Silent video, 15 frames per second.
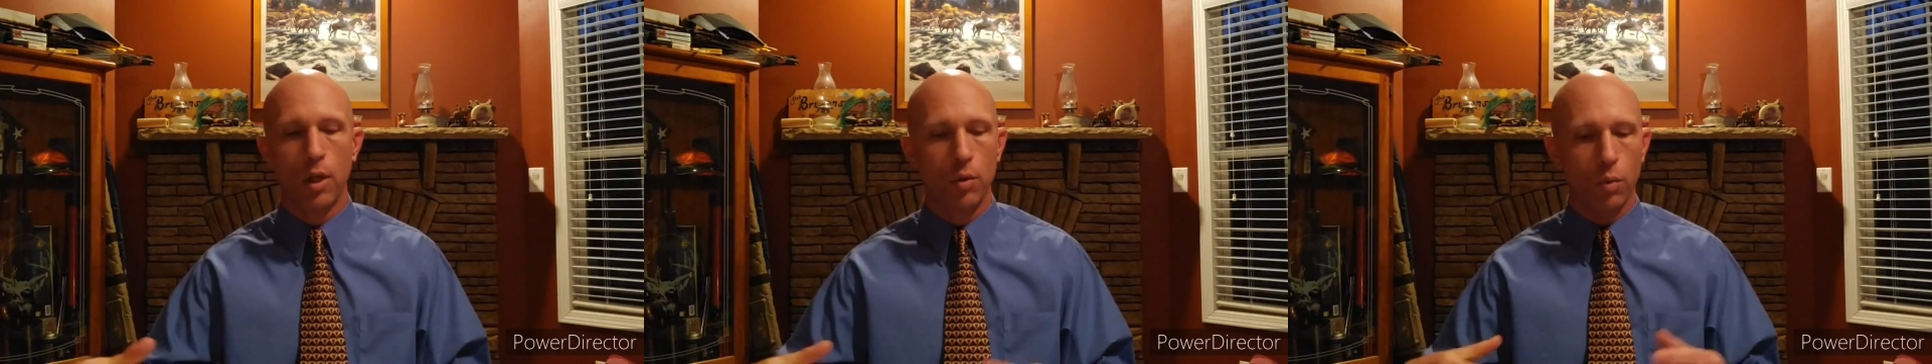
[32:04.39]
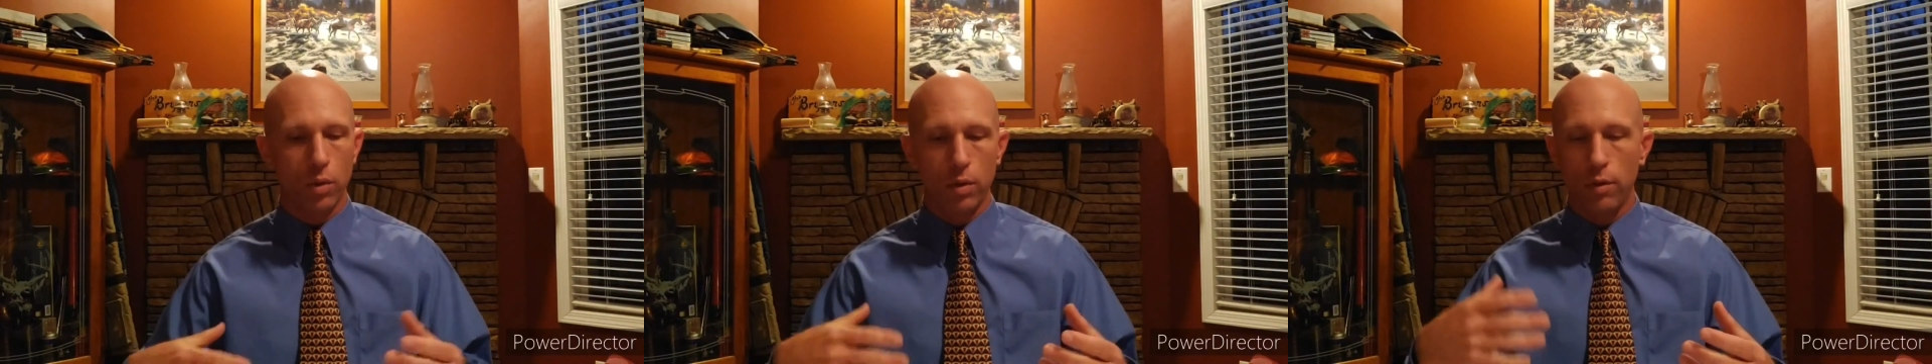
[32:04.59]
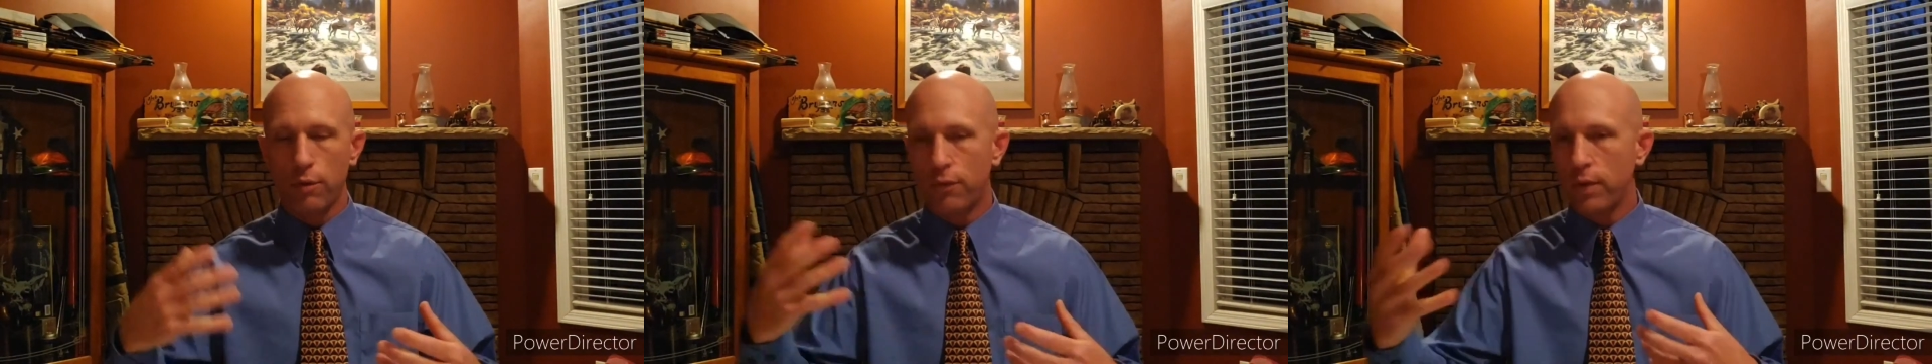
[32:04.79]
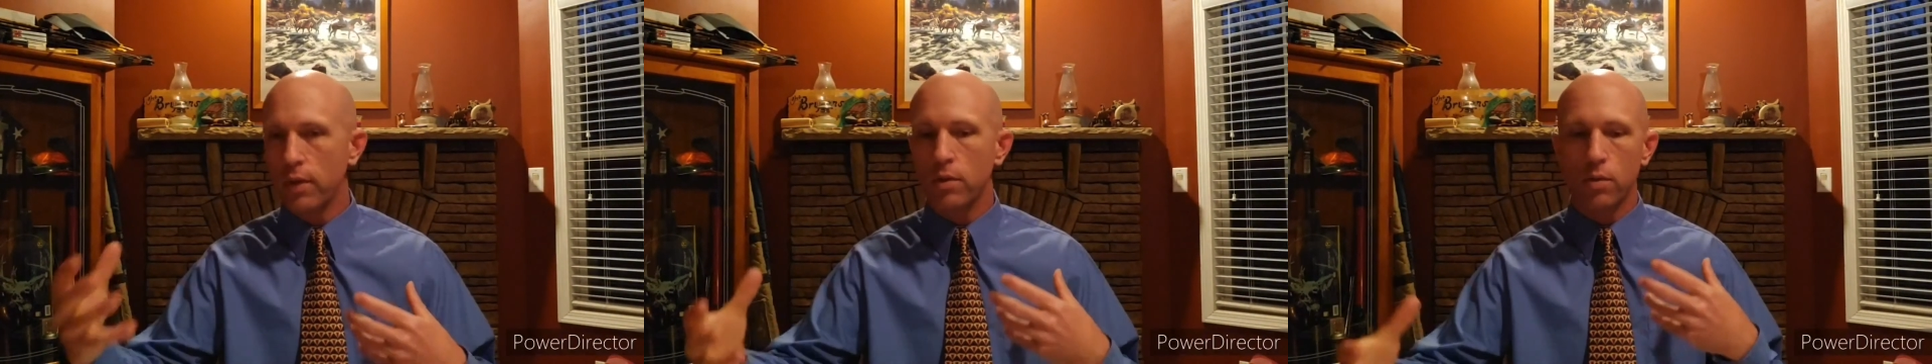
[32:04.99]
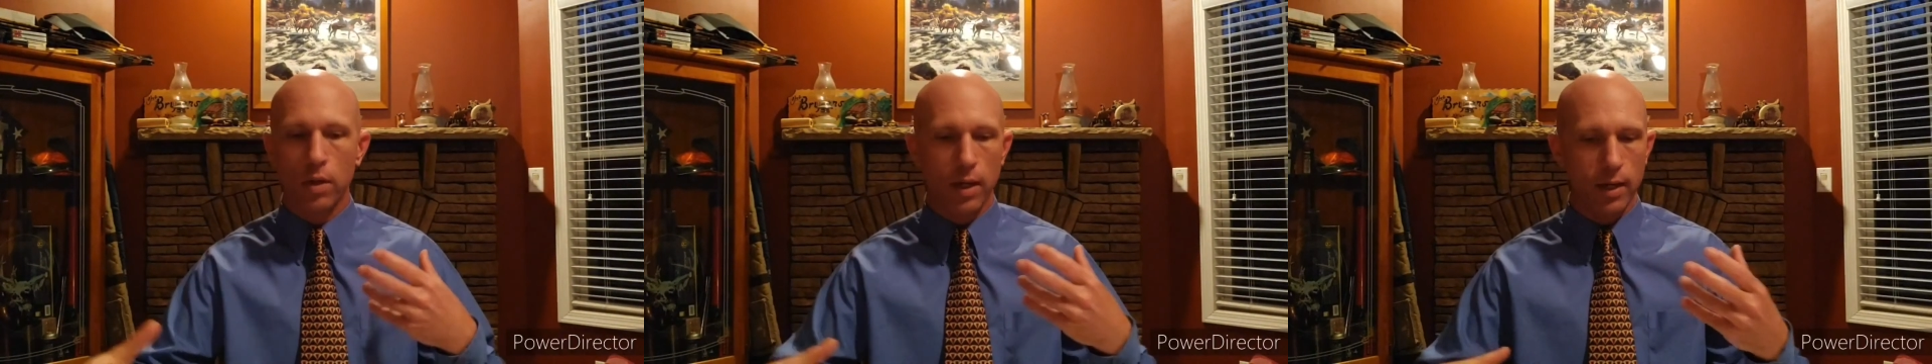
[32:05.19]
When you
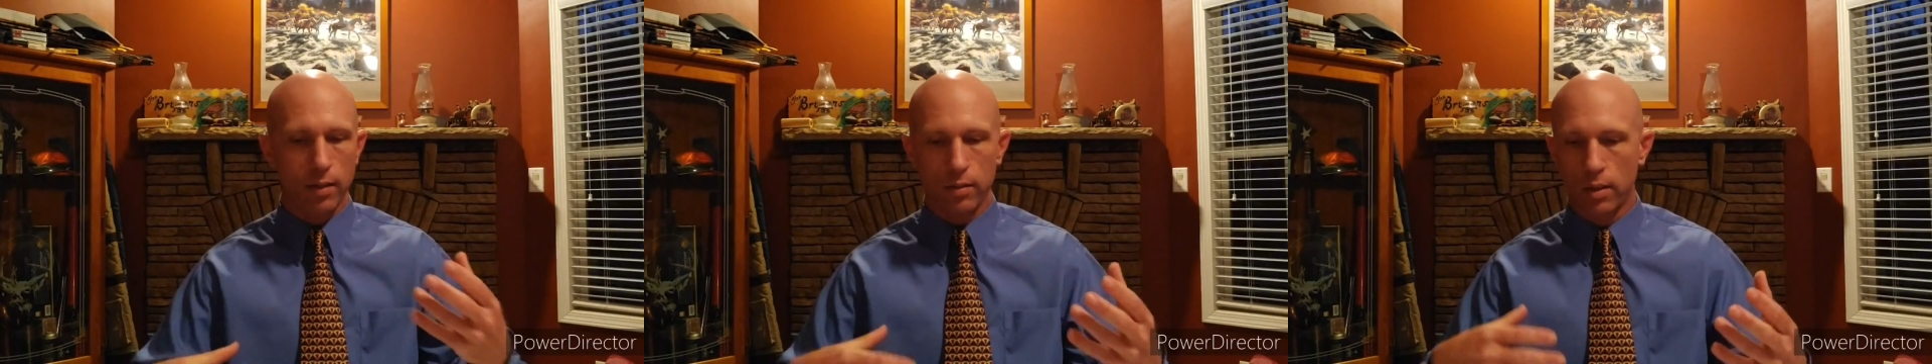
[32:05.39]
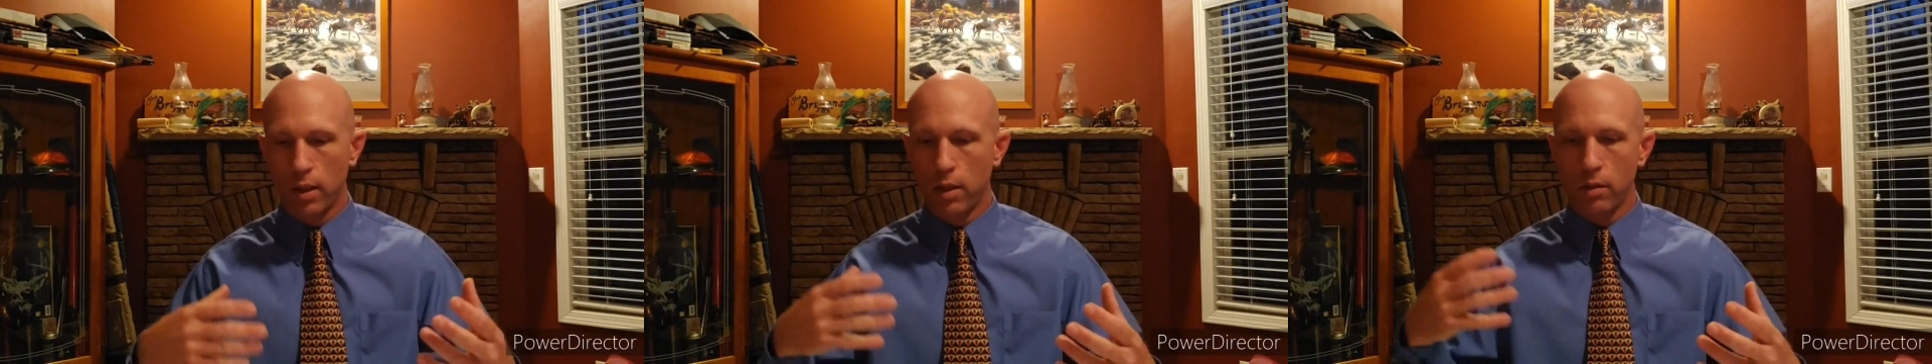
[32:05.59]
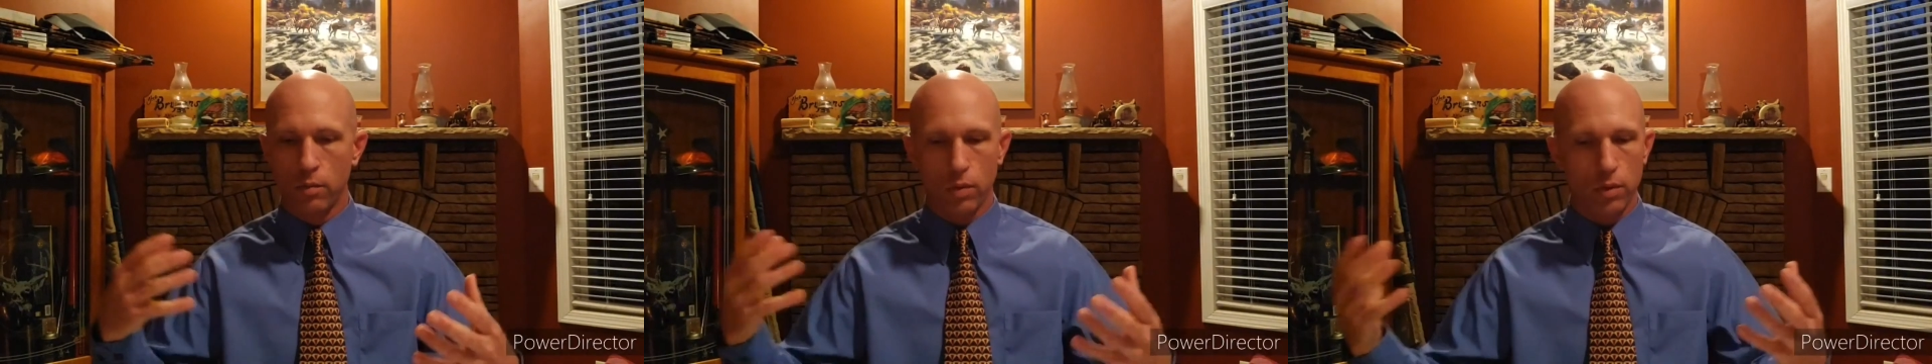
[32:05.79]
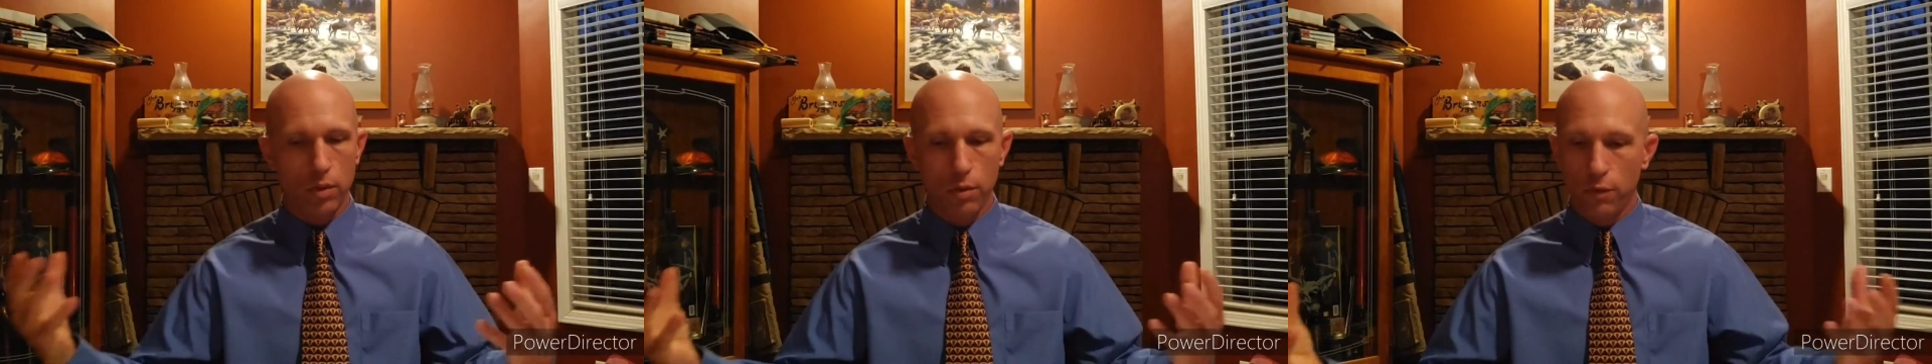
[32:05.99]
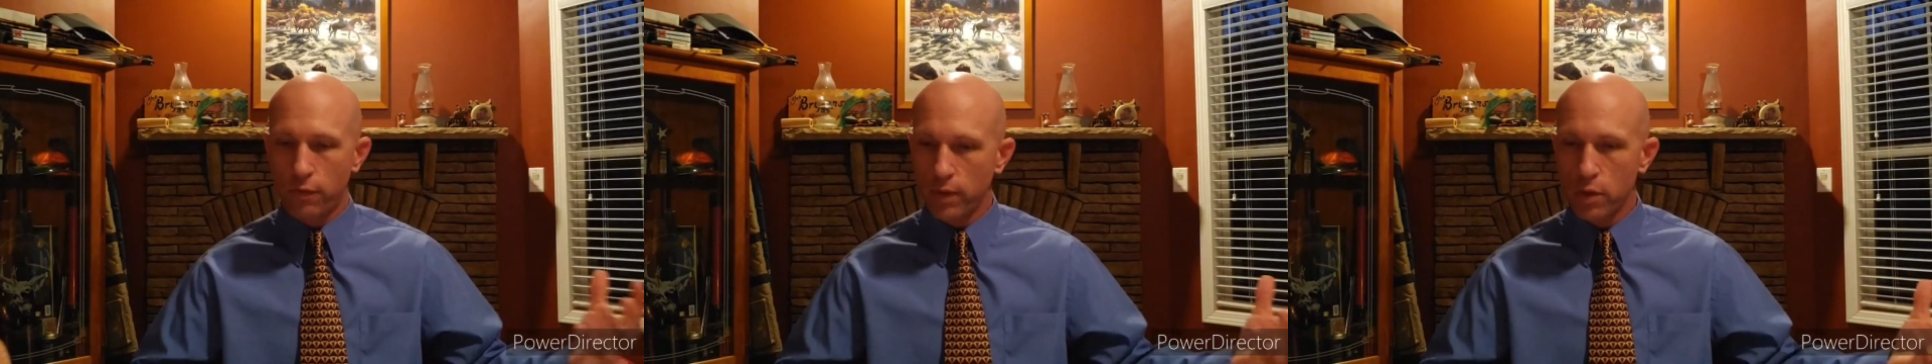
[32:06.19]
feel like, when
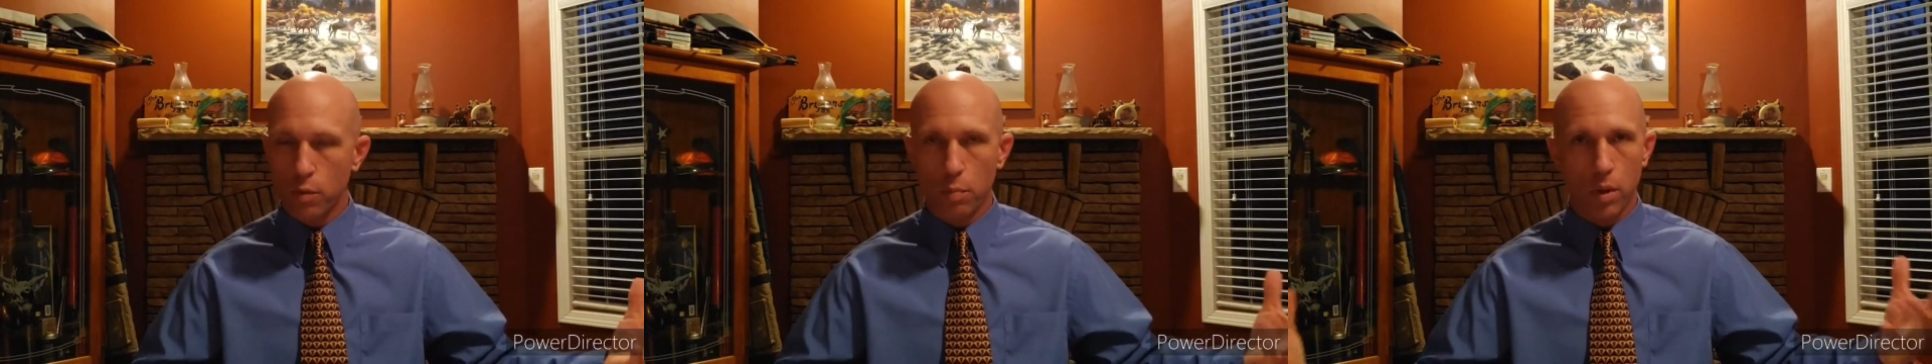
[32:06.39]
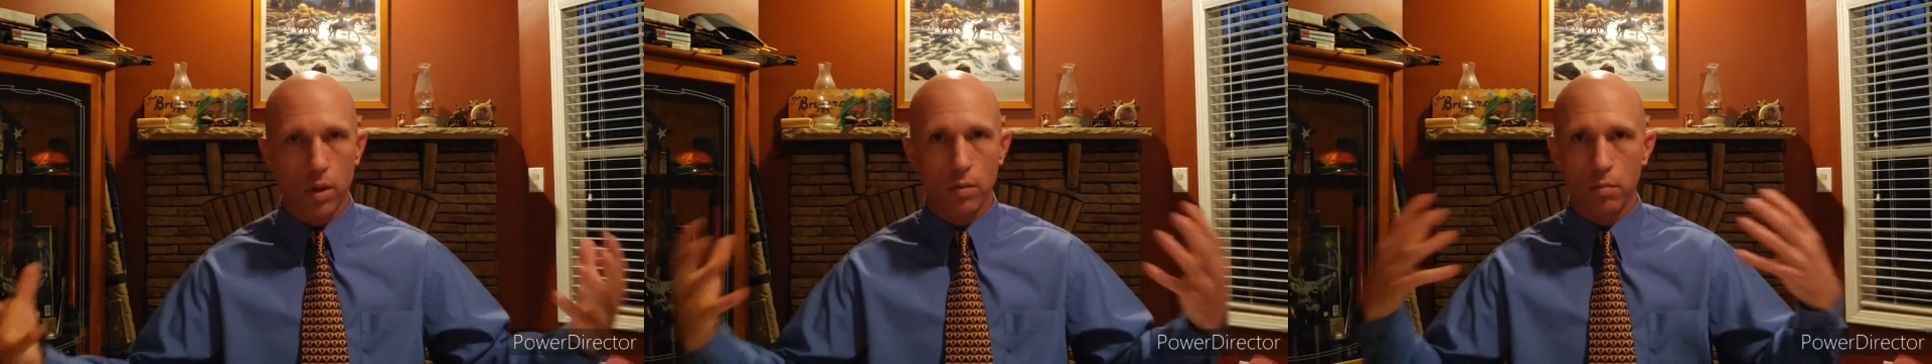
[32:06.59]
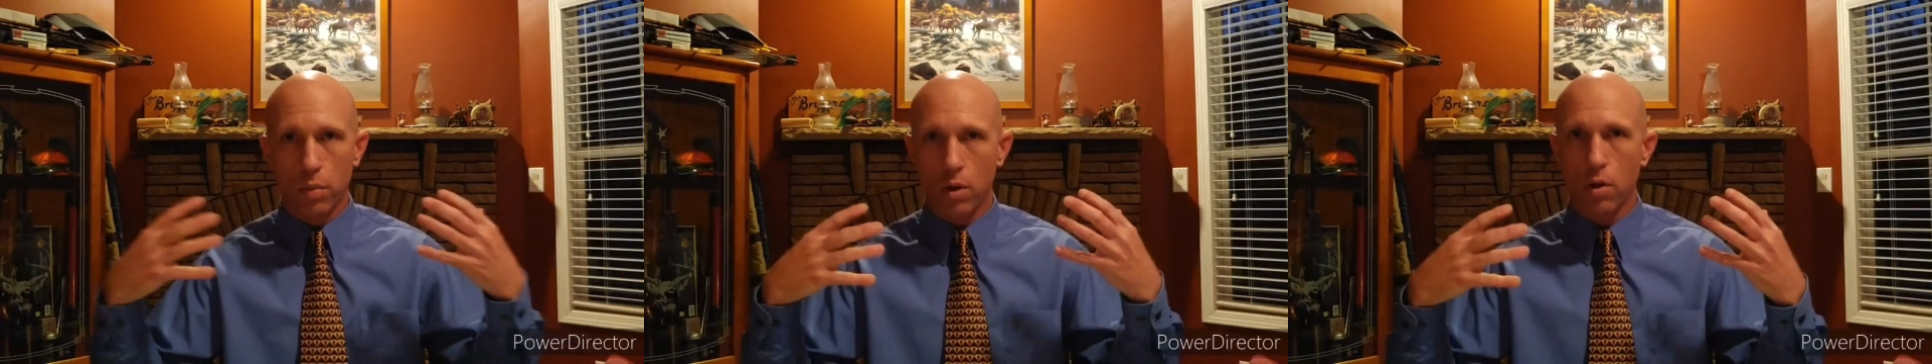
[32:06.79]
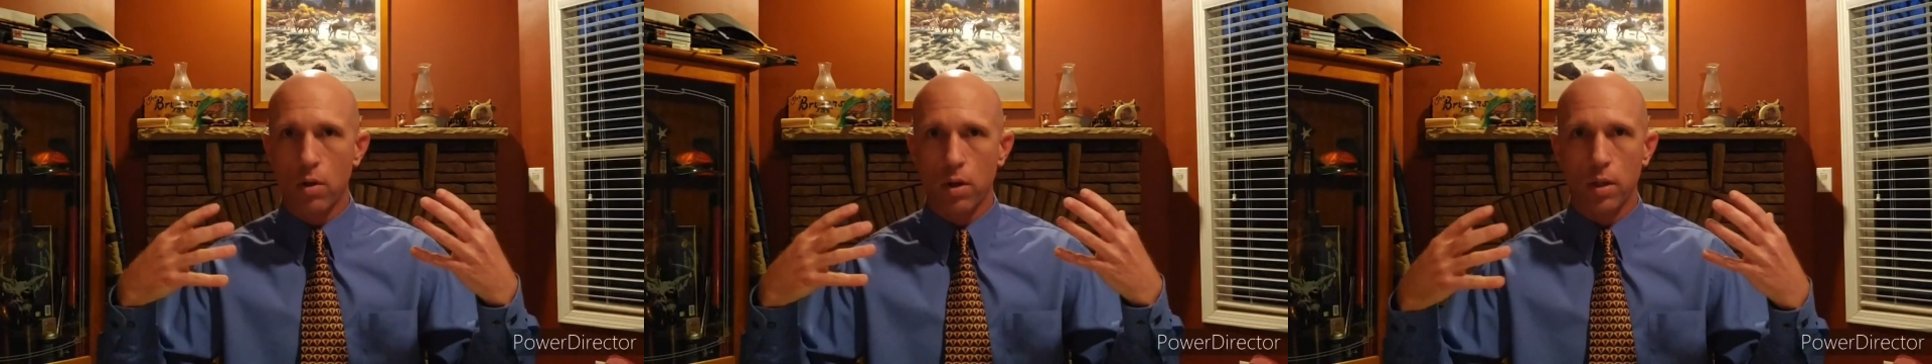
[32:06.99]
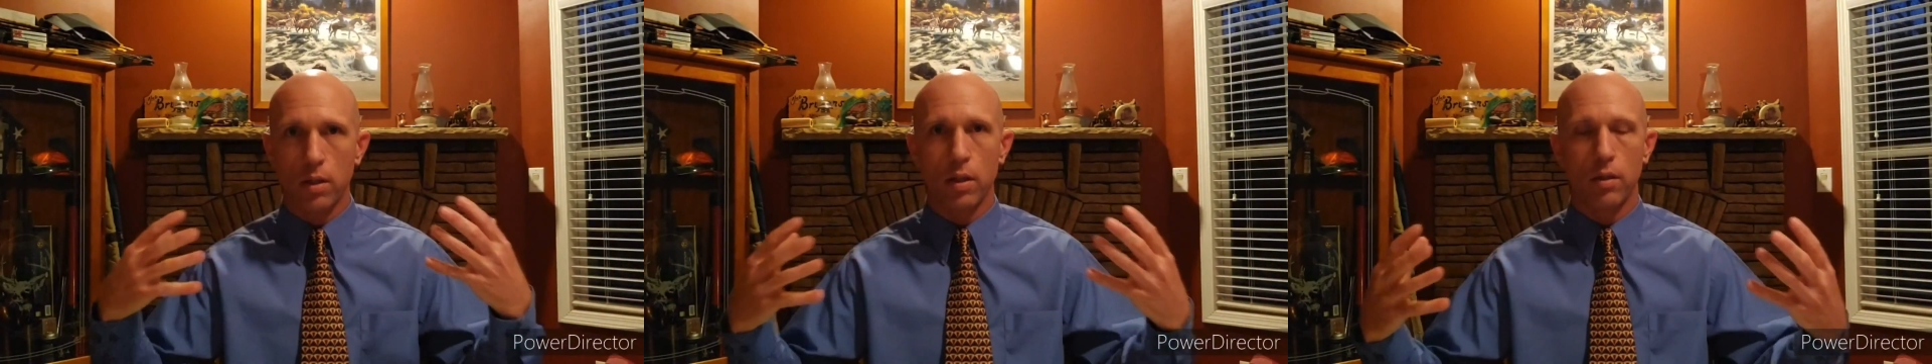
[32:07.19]
you feel bombarded